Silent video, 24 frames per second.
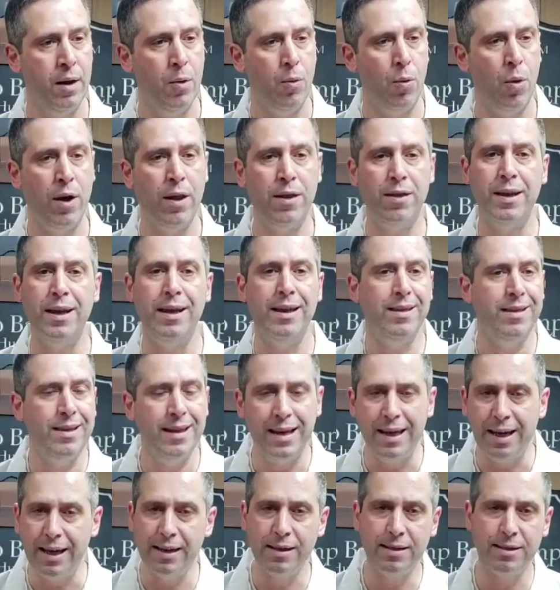one of
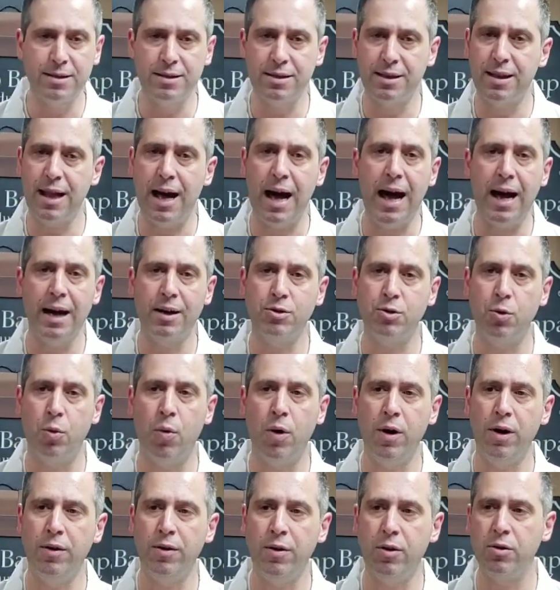the English locks, or
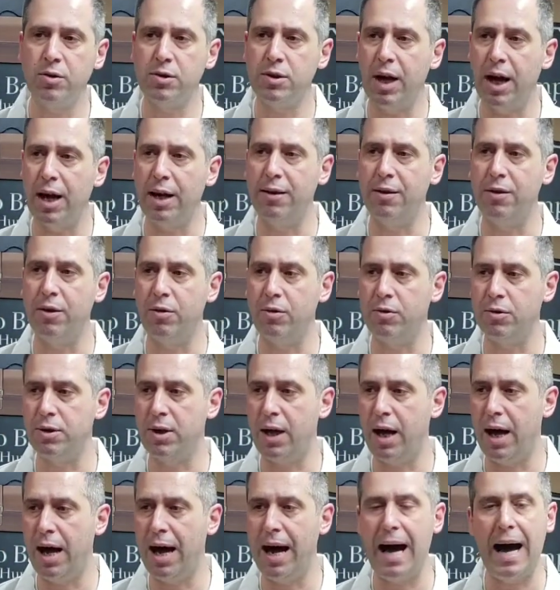one of those
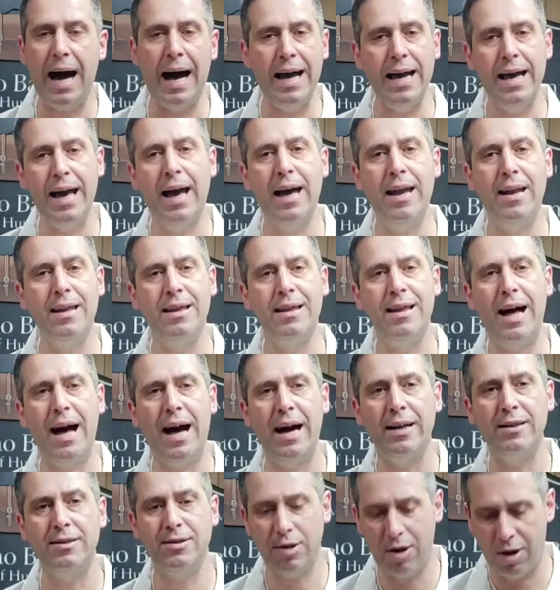high-end
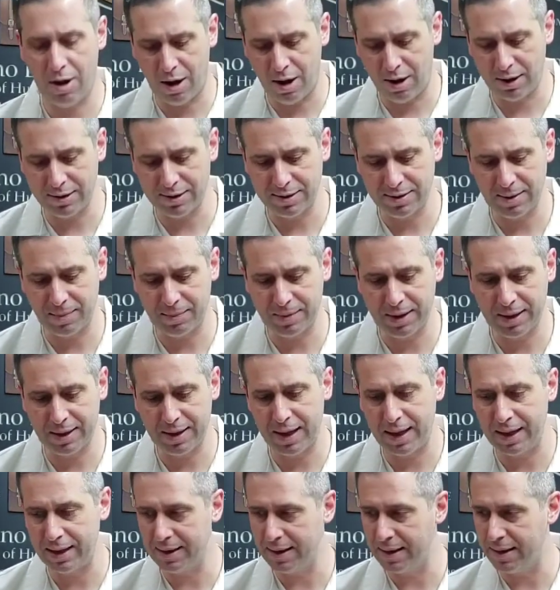locks on something
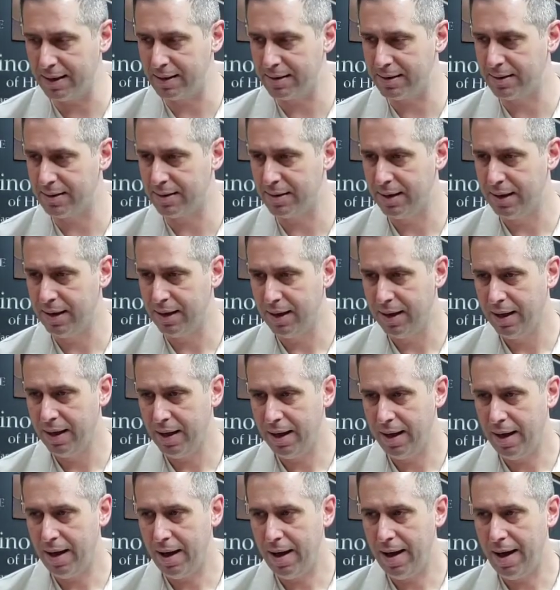like this.
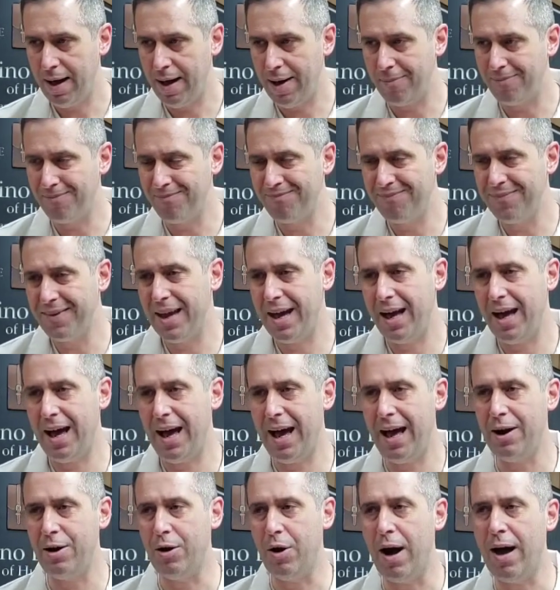
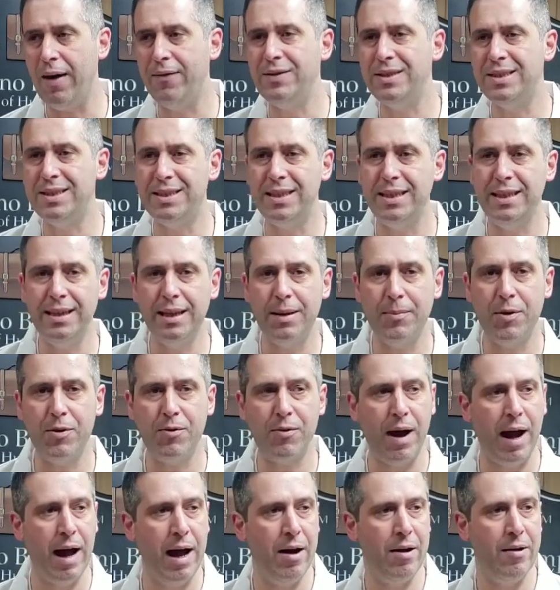I don't know, I've seen them
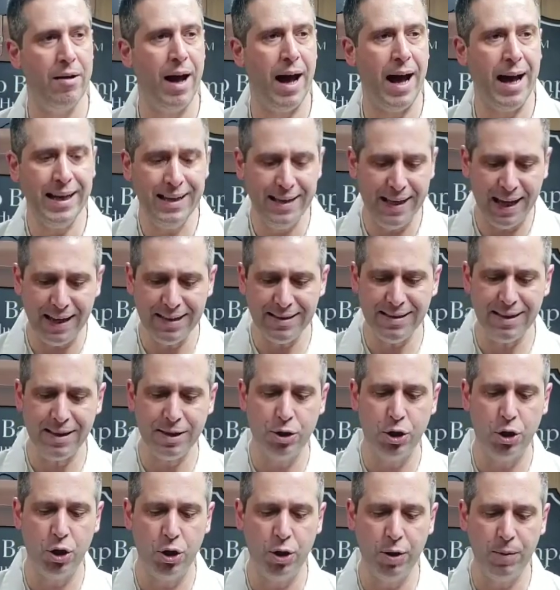around. I guess
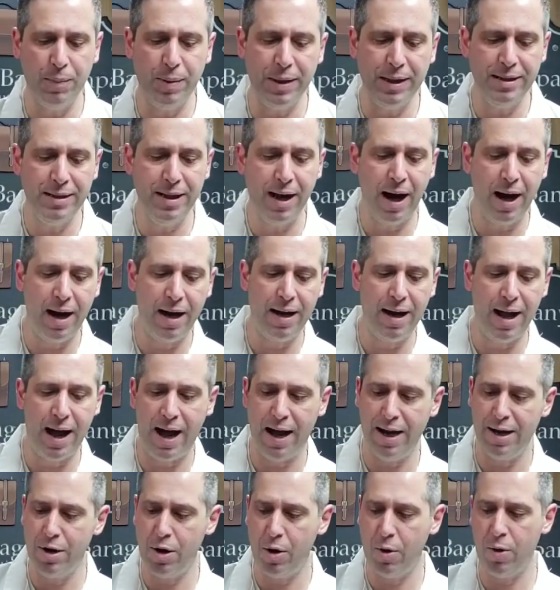it could be done.
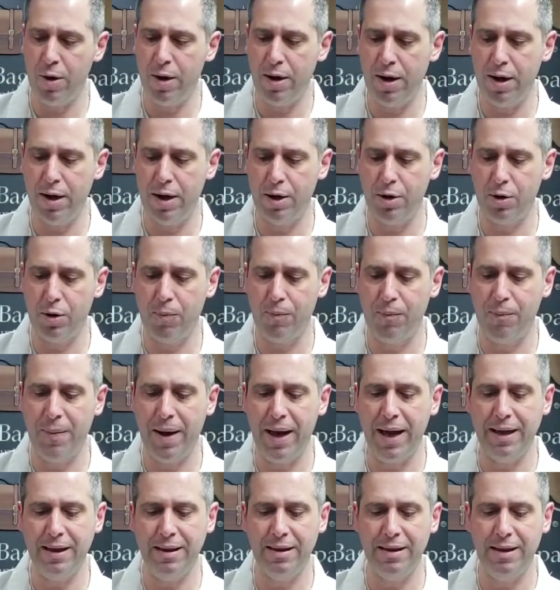I know it'll
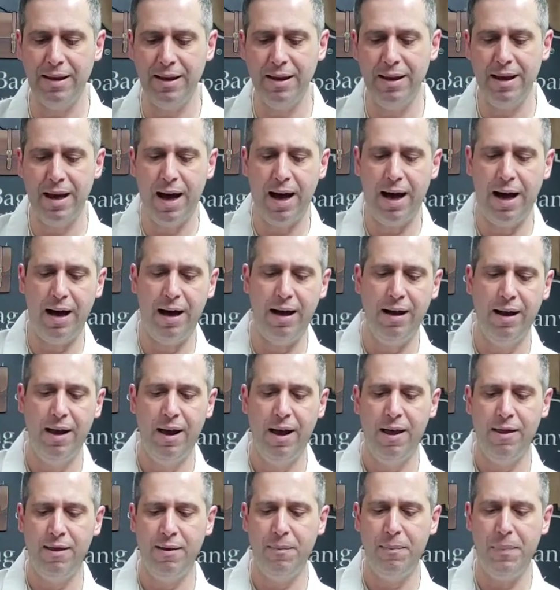make the
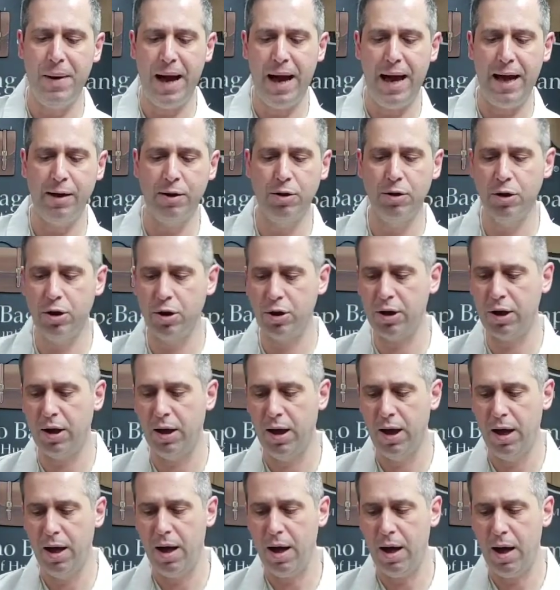bag look
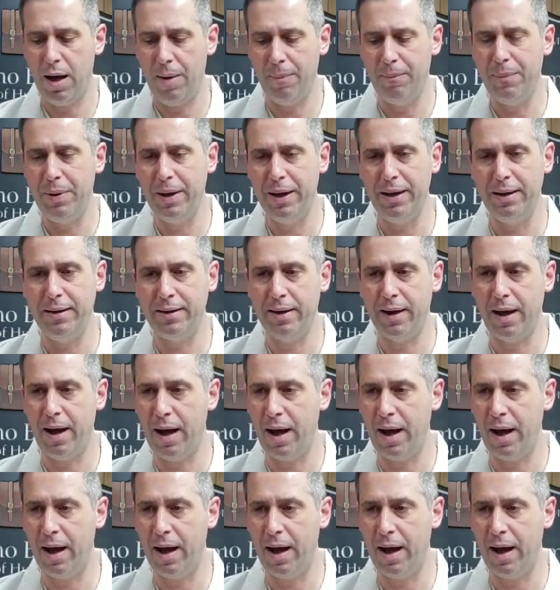a bit